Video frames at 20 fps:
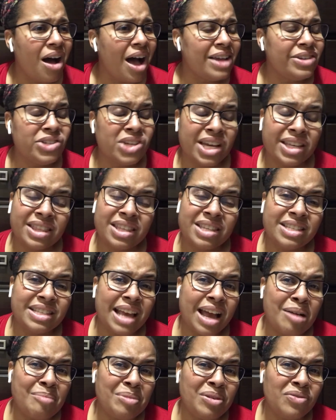I check the
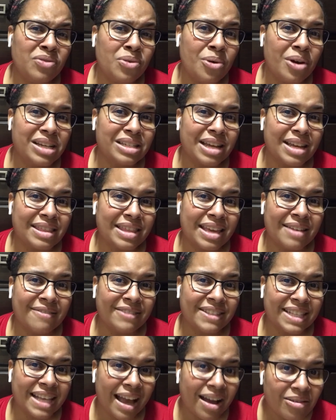sound before because I think
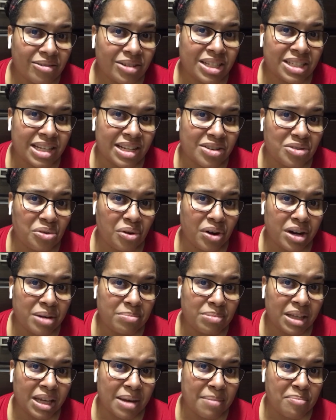sound is
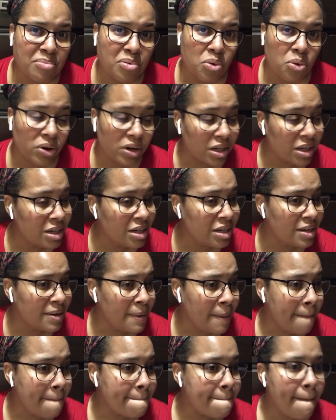incredibly important.
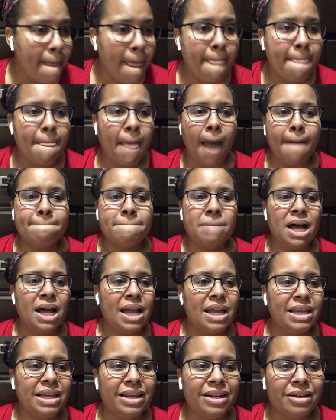
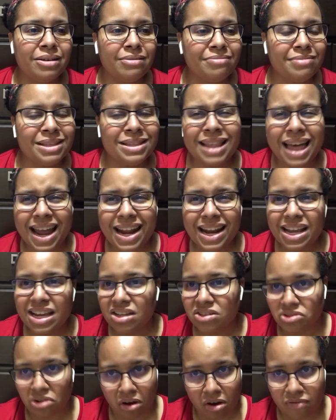But, lighting
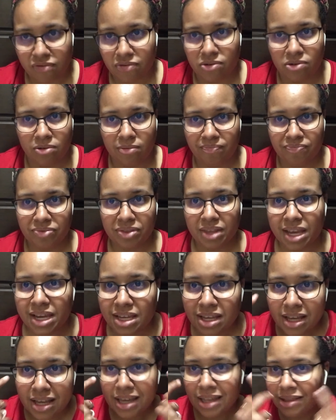is awful.
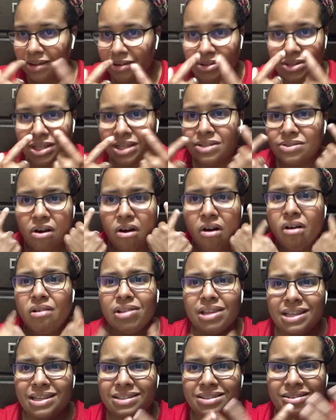Like, there's all
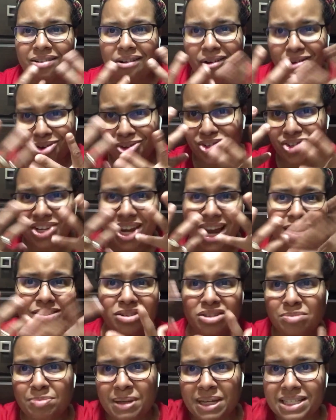these harsh
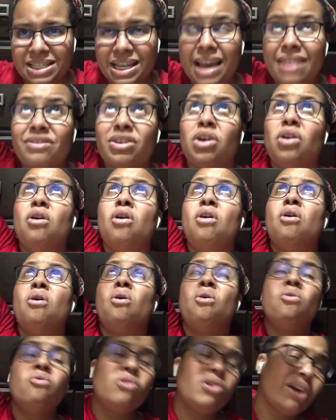shadows because I have a
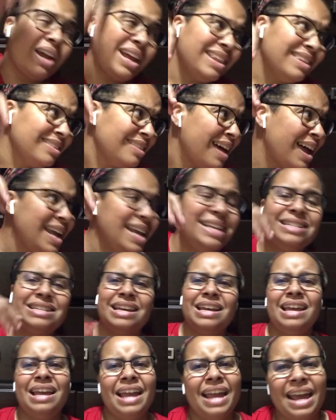overhead light,
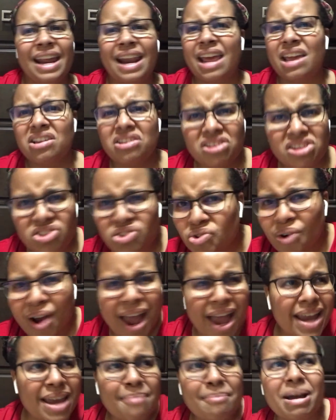and I could
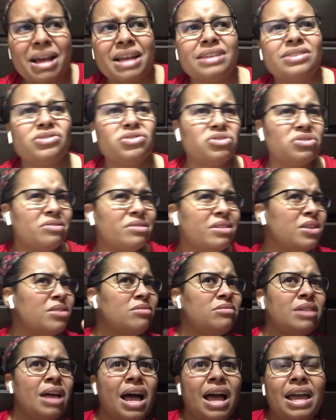drag in my
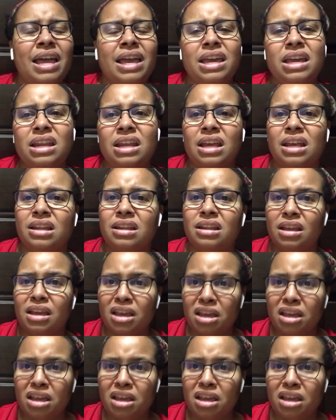studio light and,